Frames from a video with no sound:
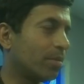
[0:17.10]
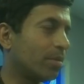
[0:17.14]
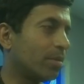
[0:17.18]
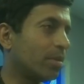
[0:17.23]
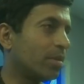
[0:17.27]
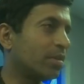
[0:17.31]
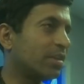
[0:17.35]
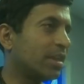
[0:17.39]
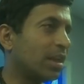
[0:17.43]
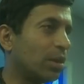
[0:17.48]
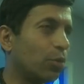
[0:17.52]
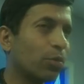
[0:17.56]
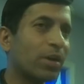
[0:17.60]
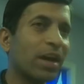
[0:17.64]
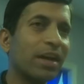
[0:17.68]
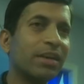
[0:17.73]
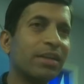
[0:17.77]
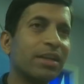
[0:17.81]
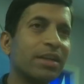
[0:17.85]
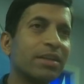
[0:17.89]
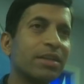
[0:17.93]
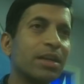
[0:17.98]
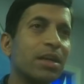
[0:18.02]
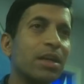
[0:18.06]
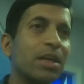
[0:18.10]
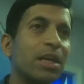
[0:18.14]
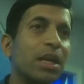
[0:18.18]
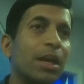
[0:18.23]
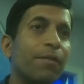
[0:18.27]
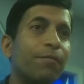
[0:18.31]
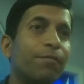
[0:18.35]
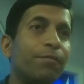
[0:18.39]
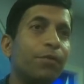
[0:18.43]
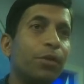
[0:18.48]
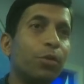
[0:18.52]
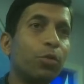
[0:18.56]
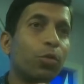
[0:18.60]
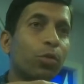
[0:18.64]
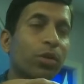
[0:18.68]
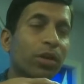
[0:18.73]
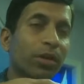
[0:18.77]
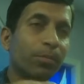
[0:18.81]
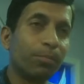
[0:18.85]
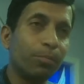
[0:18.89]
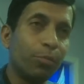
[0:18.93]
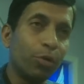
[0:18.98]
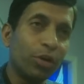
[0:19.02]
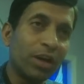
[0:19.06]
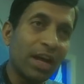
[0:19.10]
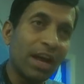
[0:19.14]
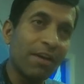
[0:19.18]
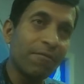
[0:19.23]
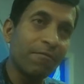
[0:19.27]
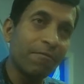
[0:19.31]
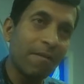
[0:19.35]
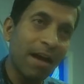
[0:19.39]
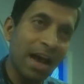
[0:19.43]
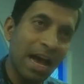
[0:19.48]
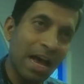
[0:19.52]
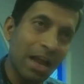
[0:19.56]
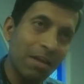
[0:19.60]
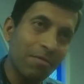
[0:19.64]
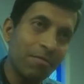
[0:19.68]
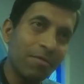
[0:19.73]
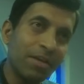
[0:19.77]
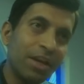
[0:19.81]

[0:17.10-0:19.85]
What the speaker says: See, look at this. If you put a valve